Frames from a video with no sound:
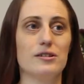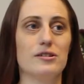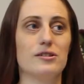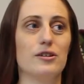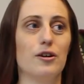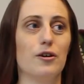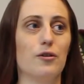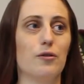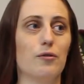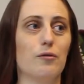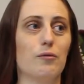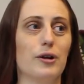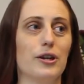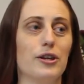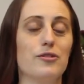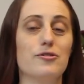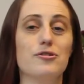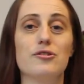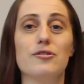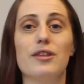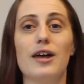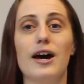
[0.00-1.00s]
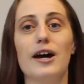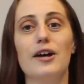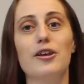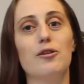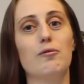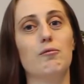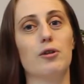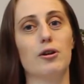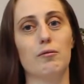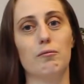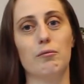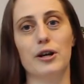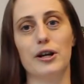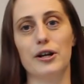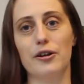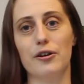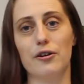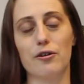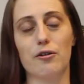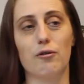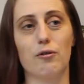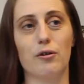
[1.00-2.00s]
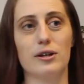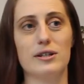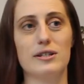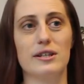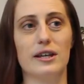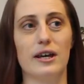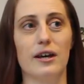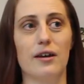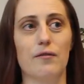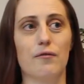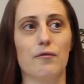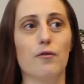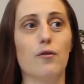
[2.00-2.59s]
So when you do that, you want to wear your corset